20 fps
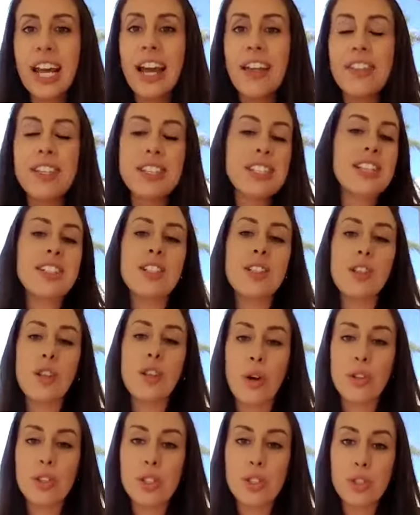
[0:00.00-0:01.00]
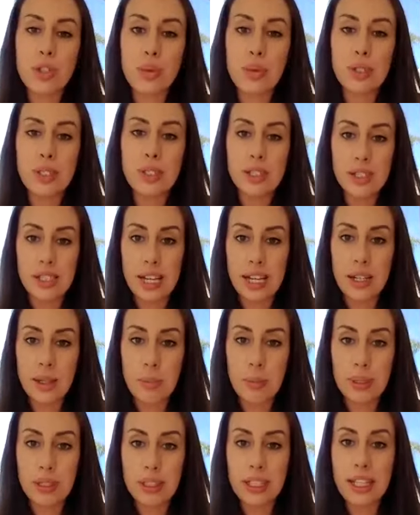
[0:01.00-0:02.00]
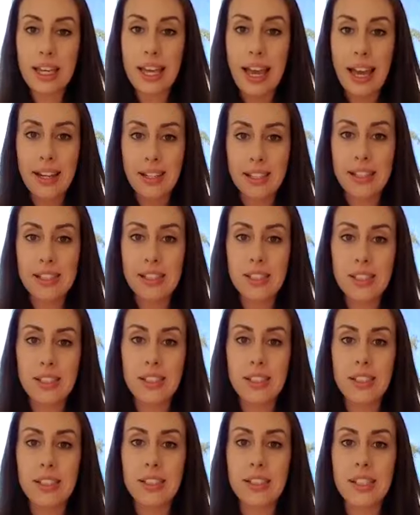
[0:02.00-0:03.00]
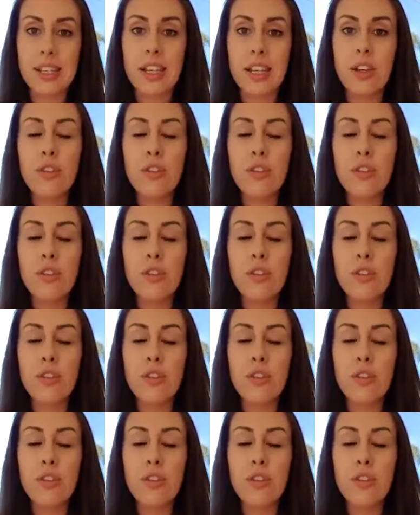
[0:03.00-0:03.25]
And this has a lot to do with sustainability and consistency.